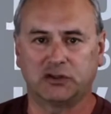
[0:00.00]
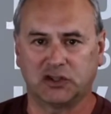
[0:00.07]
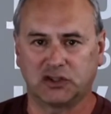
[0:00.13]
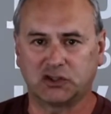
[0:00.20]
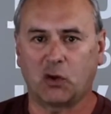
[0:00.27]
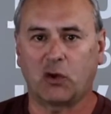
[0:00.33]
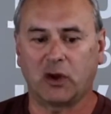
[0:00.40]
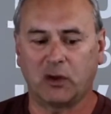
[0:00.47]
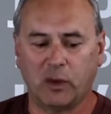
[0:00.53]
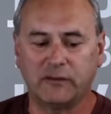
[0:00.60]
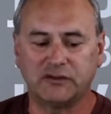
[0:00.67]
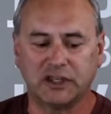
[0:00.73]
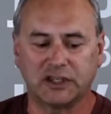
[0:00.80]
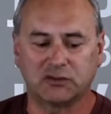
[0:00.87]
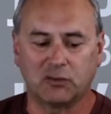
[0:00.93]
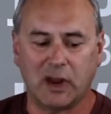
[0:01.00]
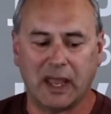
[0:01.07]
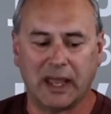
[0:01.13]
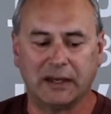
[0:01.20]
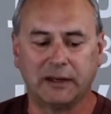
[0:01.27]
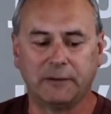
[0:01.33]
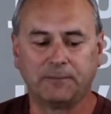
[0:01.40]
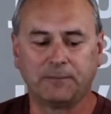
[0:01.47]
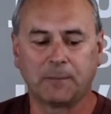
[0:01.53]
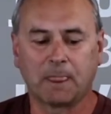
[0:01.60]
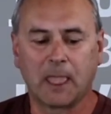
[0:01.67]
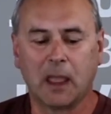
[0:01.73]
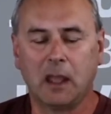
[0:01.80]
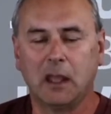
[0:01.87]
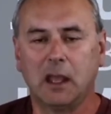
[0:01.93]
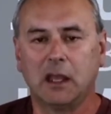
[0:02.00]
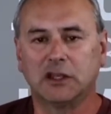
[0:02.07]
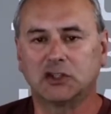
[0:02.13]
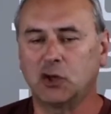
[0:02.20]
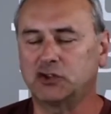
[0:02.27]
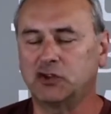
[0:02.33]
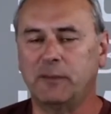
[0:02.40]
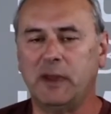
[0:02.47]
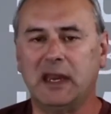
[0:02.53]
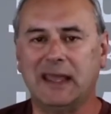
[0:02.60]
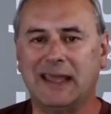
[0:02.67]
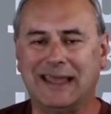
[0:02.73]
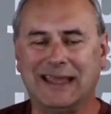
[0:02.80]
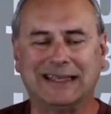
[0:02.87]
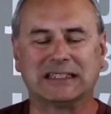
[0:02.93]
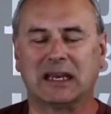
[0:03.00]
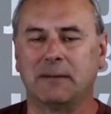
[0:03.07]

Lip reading: a story we've just read. Social media is a